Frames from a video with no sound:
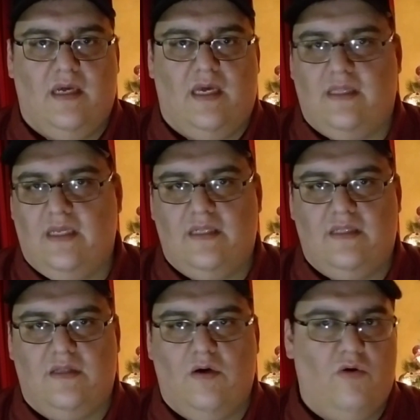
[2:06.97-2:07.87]
And then
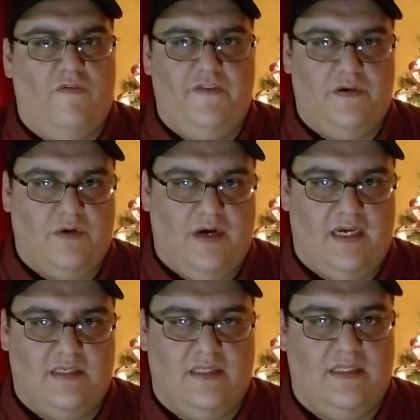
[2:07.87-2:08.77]
the oil field
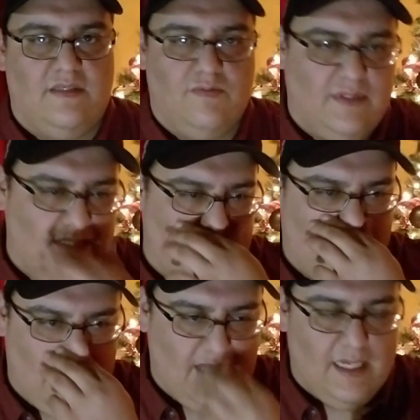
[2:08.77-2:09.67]
crashed. And this was in the